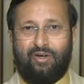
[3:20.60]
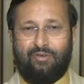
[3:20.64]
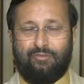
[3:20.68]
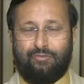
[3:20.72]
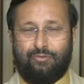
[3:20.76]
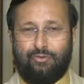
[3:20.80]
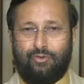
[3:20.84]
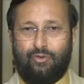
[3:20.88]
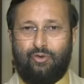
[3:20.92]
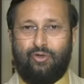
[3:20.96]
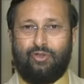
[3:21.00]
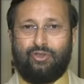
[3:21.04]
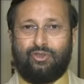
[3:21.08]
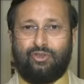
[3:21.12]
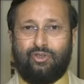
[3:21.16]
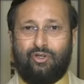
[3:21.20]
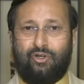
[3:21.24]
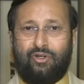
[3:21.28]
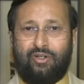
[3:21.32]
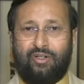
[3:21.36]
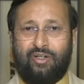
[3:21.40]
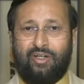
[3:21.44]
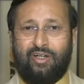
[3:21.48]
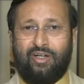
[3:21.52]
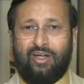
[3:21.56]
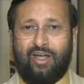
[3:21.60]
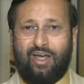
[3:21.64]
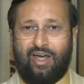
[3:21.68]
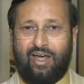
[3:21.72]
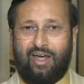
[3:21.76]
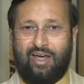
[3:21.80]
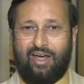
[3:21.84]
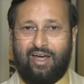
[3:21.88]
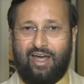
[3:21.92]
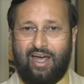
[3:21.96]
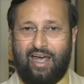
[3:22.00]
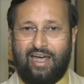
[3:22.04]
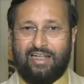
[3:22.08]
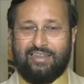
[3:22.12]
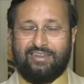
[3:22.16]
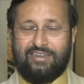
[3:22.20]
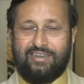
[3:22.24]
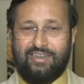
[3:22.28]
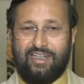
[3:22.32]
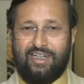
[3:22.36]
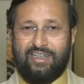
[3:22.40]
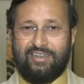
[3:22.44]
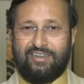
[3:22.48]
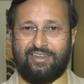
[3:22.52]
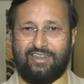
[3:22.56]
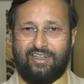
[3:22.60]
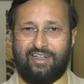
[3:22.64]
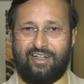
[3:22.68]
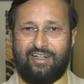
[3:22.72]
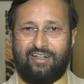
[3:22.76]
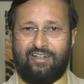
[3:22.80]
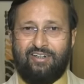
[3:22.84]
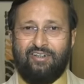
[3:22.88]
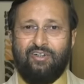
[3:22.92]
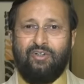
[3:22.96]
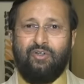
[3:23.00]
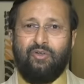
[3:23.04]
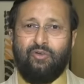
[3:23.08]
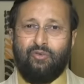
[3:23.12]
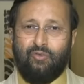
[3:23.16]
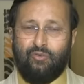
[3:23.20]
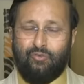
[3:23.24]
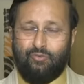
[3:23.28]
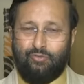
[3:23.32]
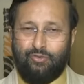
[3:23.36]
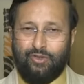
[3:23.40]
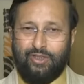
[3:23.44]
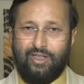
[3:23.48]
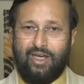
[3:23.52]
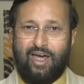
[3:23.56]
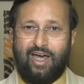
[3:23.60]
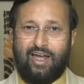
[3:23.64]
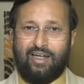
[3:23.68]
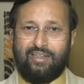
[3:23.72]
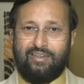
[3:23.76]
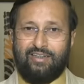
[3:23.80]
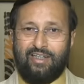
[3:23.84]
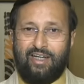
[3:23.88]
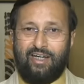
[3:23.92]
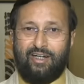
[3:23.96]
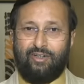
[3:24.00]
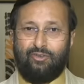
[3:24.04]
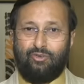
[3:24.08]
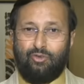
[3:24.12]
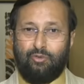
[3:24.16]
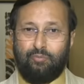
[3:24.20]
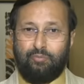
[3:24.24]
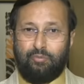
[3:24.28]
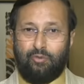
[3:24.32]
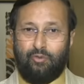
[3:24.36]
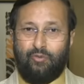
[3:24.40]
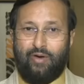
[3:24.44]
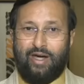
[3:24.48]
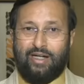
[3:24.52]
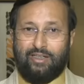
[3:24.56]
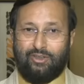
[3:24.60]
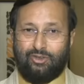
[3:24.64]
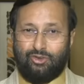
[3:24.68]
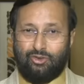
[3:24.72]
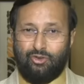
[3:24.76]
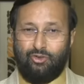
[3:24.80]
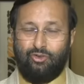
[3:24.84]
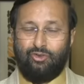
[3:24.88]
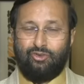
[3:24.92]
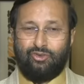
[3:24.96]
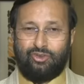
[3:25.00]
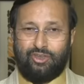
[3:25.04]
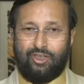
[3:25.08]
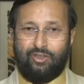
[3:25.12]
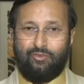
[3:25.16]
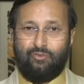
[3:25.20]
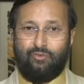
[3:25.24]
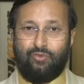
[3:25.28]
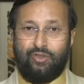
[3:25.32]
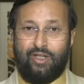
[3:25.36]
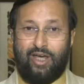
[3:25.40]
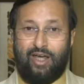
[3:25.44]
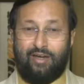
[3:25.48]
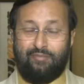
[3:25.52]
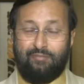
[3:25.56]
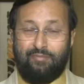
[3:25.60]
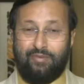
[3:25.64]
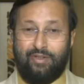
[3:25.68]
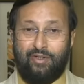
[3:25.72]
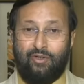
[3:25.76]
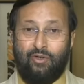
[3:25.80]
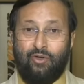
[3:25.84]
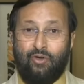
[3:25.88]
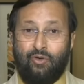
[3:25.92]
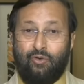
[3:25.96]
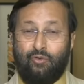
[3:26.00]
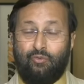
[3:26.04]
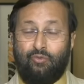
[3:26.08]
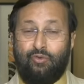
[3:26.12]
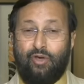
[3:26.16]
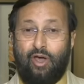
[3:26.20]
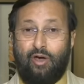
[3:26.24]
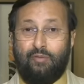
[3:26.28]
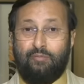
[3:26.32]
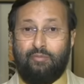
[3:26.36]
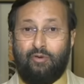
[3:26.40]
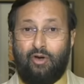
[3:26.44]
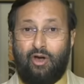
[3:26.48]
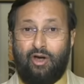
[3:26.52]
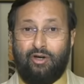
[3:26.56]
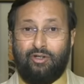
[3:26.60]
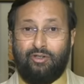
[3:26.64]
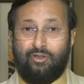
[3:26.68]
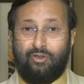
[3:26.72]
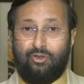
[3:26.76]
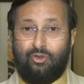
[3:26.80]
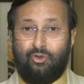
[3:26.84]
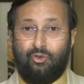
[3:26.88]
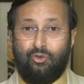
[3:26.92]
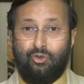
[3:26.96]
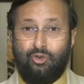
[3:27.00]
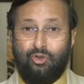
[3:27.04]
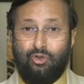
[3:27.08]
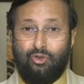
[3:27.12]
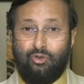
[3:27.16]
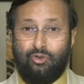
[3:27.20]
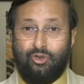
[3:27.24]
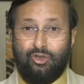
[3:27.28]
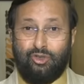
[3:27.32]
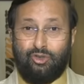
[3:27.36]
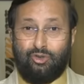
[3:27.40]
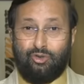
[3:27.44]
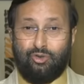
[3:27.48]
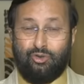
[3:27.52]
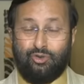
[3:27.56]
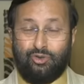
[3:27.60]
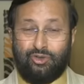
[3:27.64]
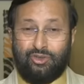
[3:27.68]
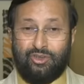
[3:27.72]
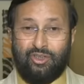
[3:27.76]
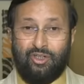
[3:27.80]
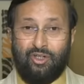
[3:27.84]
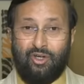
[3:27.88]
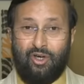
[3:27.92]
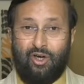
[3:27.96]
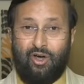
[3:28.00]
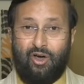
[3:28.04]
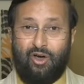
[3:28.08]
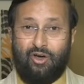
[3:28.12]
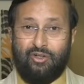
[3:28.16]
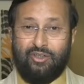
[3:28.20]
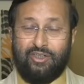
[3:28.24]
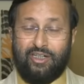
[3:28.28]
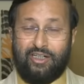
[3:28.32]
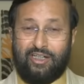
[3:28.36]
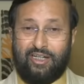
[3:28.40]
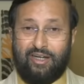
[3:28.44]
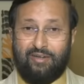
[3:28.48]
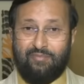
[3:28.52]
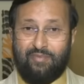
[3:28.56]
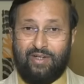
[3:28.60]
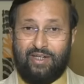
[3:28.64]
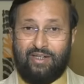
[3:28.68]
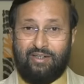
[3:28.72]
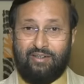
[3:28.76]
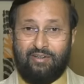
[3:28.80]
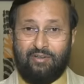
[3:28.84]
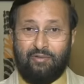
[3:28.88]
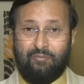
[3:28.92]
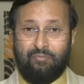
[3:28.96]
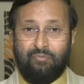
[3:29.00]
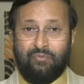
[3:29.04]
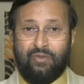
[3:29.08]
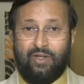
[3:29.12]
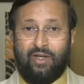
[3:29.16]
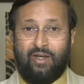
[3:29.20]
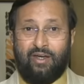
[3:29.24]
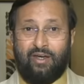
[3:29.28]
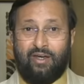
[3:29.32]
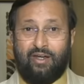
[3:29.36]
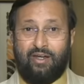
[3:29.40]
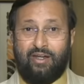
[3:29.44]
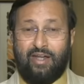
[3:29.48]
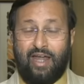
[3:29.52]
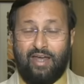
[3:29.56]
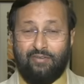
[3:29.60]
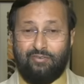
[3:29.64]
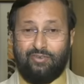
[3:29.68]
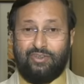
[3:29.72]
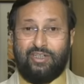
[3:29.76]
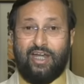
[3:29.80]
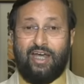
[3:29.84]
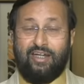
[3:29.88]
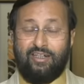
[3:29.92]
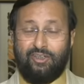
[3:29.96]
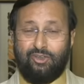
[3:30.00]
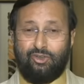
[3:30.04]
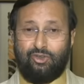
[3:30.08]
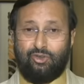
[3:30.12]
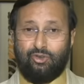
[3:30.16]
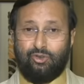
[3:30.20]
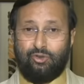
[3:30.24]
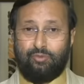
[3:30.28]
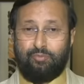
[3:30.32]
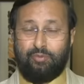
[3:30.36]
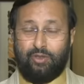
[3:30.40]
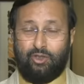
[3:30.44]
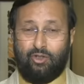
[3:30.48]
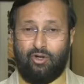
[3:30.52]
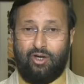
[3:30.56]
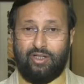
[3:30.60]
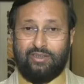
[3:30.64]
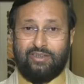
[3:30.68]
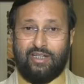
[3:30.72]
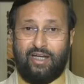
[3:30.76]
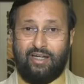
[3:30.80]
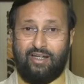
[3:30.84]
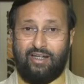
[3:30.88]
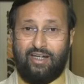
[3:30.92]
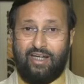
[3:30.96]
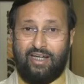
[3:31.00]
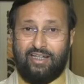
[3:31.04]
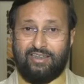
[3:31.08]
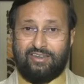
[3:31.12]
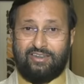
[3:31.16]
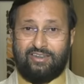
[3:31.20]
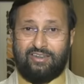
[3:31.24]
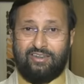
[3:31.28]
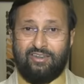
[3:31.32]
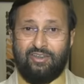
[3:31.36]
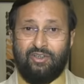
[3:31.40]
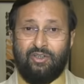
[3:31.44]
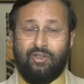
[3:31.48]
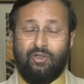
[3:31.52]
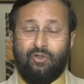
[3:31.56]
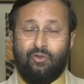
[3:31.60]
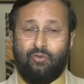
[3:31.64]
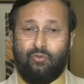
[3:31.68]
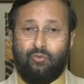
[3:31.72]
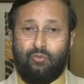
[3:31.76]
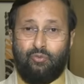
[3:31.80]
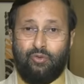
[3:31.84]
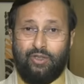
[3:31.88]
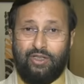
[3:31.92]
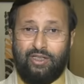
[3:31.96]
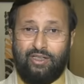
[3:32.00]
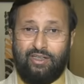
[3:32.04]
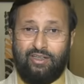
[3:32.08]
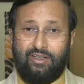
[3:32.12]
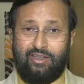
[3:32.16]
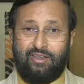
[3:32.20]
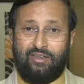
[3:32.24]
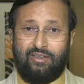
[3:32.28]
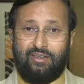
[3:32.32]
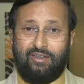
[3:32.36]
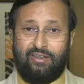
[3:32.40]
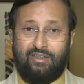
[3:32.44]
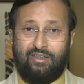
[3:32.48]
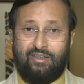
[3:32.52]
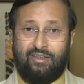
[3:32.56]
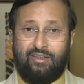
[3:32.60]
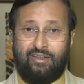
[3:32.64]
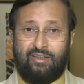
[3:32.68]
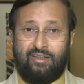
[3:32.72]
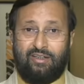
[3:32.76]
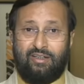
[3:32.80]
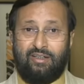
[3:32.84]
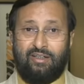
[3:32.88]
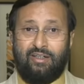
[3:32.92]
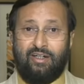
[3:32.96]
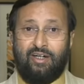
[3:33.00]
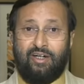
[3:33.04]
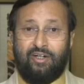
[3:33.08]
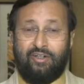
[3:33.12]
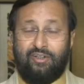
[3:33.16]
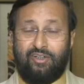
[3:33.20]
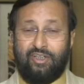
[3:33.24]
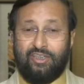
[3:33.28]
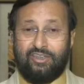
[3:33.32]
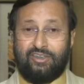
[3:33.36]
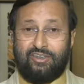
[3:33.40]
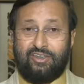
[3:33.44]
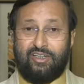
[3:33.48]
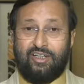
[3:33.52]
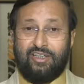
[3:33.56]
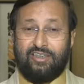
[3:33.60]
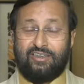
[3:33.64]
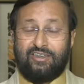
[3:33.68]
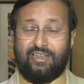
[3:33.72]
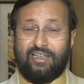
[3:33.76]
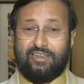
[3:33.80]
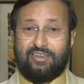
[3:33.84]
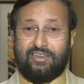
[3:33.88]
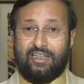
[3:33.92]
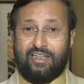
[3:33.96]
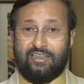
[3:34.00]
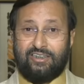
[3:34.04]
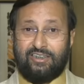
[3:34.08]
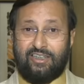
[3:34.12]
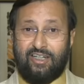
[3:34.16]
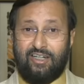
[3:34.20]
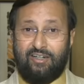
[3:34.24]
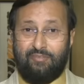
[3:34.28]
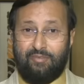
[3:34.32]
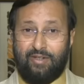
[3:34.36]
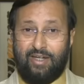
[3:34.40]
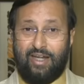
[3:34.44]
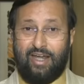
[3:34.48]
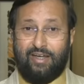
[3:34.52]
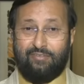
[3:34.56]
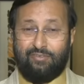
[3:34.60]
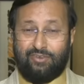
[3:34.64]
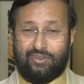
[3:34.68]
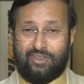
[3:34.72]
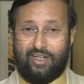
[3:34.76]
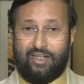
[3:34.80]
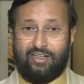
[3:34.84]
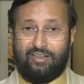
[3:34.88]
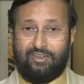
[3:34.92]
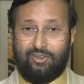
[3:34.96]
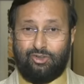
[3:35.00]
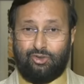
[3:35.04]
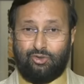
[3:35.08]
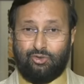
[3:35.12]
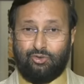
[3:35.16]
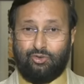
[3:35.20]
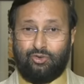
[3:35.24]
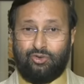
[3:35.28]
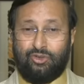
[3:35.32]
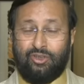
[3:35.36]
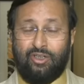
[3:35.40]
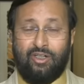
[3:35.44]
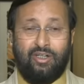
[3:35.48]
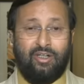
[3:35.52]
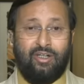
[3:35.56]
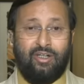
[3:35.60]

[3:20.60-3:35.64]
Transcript: force or as naysayer. We are there to provide solution. We have brought two new issues on the table, lifestyle issues, because unless we discuss the sustainable lifestyle issues,